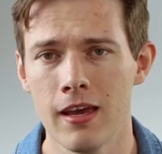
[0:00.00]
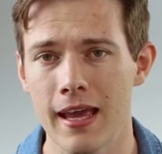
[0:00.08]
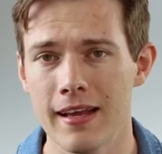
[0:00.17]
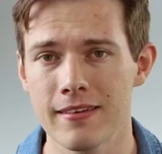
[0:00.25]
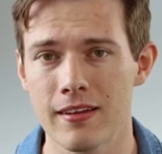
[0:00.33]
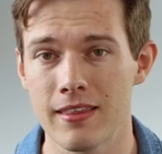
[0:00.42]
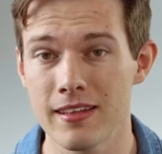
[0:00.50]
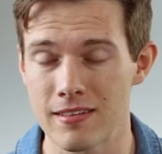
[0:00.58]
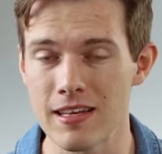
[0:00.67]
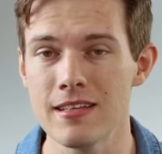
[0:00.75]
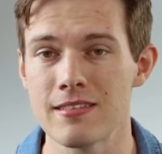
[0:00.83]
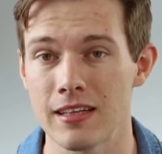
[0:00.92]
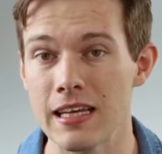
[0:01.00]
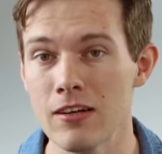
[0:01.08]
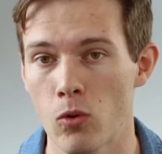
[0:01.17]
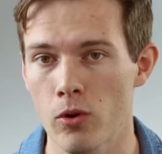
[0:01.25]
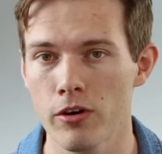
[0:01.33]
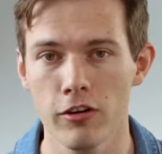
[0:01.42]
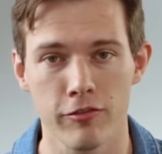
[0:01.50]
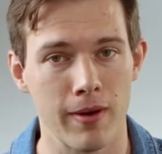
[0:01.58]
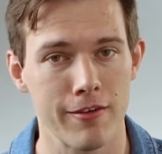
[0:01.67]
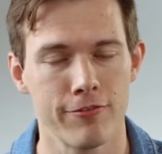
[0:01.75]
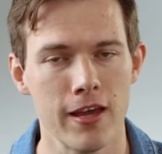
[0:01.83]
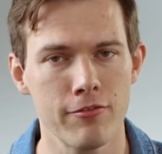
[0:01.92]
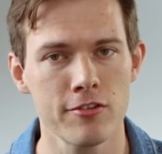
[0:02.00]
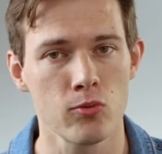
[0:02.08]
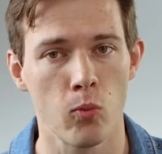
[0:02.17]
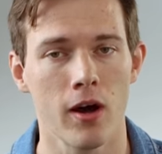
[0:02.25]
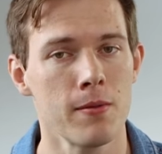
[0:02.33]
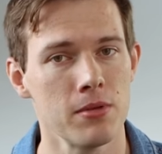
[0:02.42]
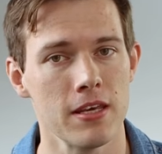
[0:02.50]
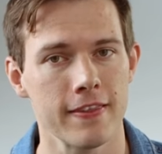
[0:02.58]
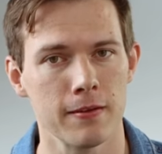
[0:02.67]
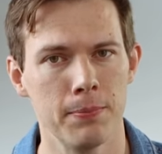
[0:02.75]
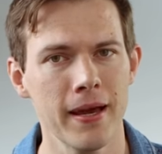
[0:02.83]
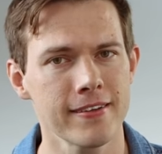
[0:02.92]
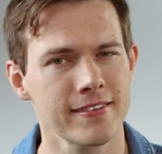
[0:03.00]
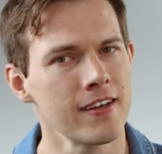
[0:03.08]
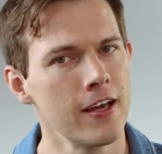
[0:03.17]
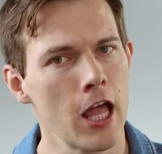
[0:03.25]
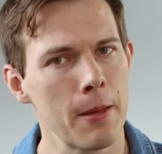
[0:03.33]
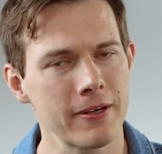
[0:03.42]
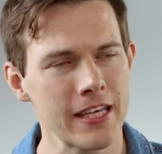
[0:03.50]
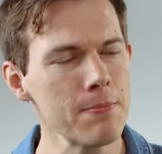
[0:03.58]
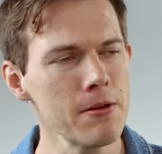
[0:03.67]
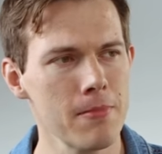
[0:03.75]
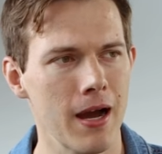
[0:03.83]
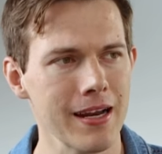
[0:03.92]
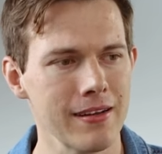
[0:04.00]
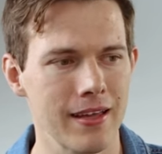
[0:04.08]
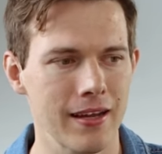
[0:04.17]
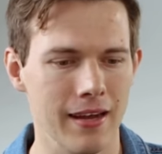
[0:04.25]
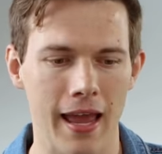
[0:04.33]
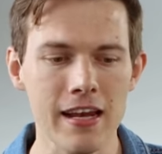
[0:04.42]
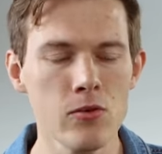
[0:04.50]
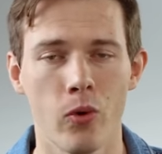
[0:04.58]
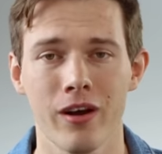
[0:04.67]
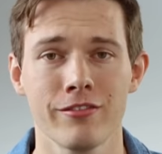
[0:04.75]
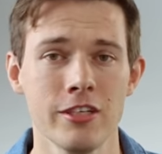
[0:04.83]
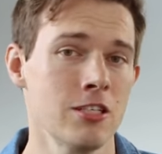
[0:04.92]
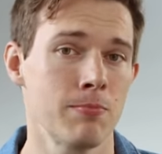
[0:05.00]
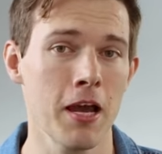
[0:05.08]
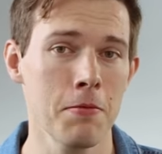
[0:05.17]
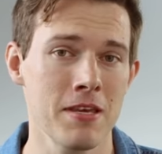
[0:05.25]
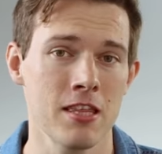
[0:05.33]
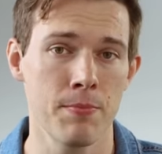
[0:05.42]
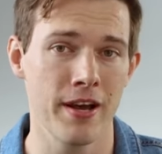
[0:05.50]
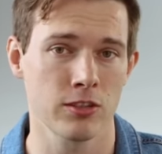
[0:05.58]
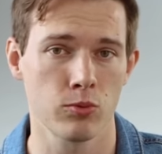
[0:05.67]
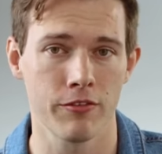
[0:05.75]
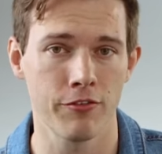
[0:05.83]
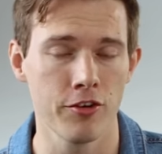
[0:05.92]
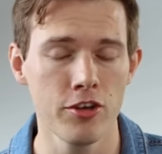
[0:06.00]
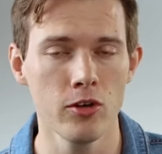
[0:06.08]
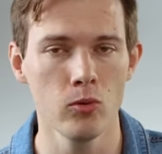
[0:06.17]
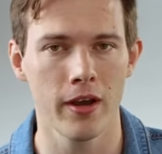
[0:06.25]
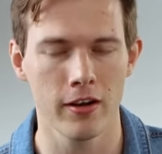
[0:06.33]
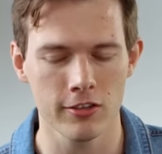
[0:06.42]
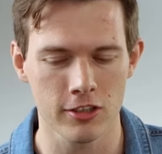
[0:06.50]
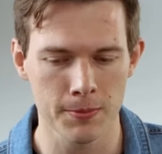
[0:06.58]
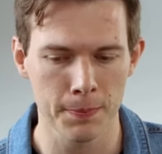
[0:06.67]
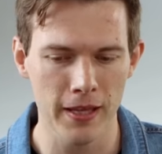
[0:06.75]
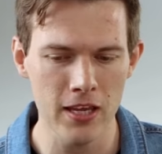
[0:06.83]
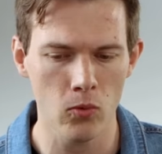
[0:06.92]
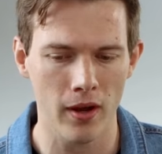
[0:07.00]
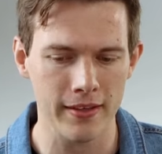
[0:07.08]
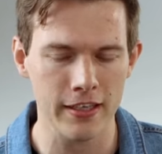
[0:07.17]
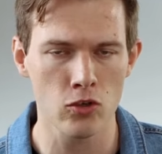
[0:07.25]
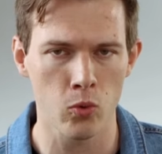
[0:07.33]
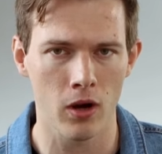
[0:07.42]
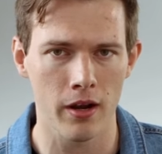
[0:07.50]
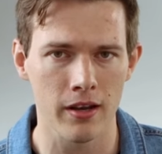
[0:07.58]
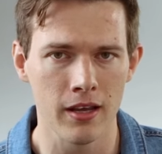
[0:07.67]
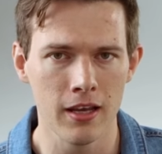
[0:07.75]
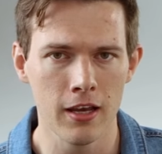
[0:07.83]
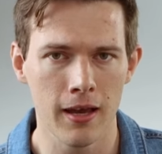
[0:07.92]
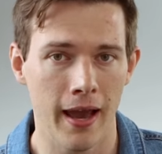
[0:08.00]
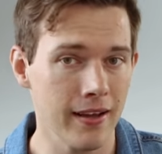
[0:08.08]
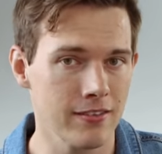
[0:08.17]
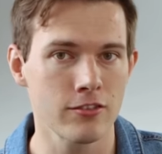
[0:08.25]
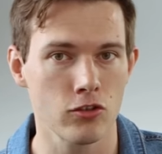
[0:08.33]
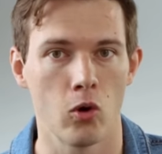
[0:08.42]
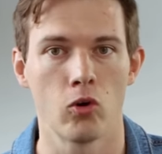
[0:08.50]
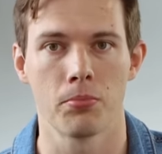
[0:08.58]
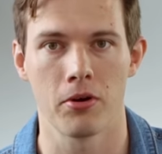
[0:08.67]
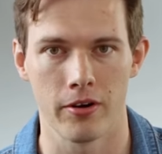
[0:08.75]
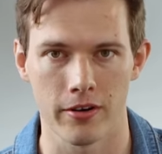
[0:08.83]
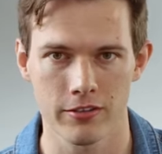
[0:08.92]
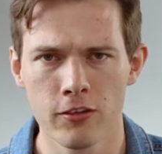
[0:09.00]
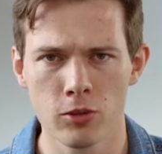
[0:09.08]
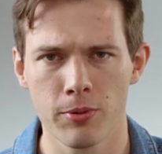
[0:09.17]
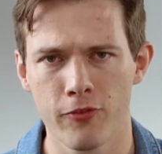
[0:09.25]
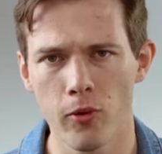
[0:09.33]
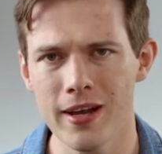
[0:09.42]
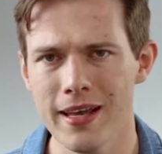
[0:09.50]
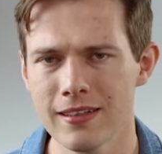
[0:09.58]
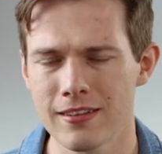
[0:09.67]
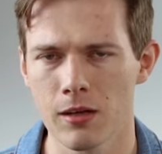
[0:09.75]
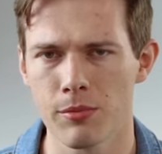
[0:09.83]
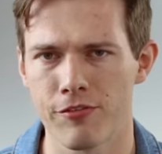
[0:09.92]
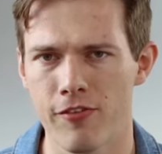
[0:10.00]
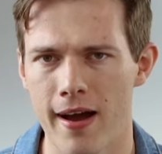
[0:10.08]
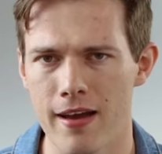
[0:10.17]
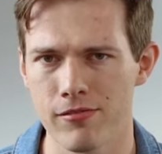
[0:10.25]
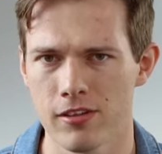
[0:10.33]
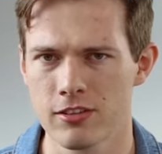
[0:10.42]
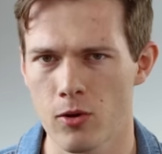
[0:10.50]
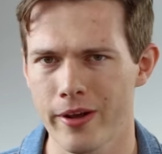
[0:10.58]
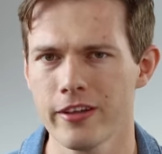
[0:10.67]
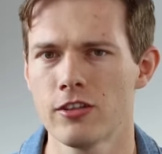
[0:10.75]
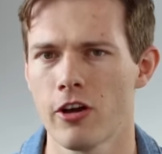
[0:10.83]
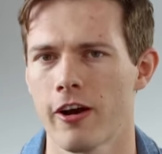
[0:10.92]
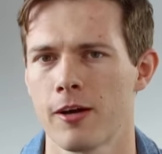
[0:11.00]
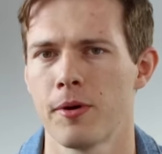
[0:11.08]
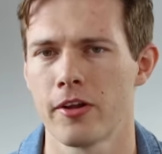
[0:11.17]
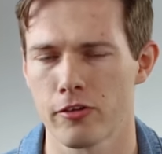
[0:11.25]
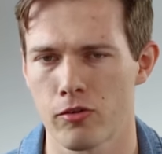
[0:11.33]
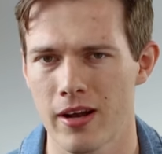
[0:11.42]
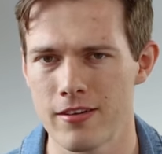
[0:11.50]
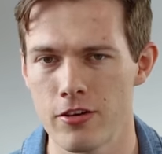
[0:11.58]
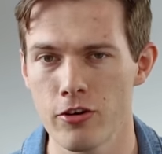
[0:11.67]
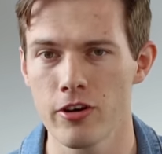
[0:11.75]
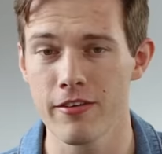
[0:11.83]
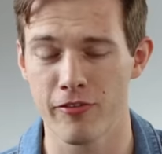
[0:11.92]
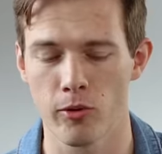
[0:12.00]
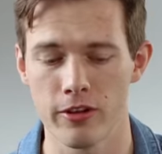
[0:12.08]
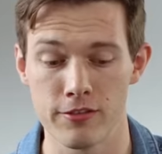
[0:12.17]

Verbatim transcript: And this is in order of my favorites, one being the best, but keep in mind that any one of these might be the best one for you, and I'll explain why each one has its own perks. So before I get into number five, let's quickly talk about the criteria for